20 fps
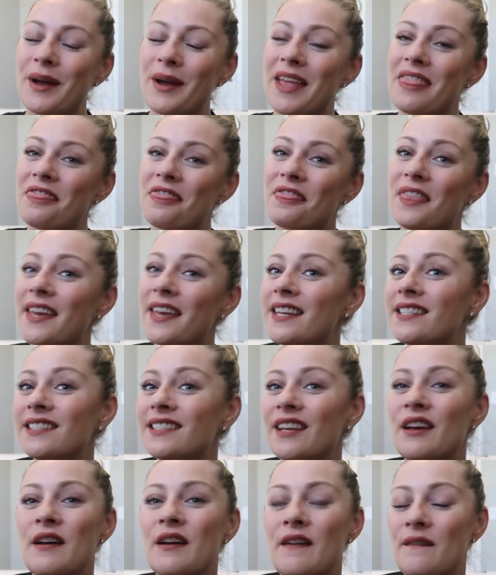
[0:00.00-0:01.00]
In
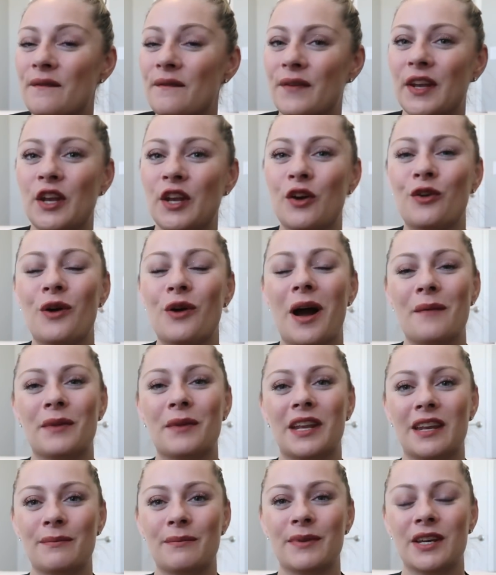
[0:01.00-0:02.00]
this video, I'm
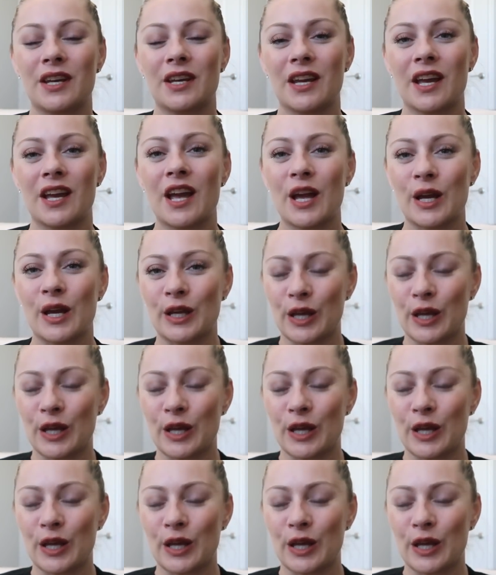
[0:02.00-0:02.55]
going to be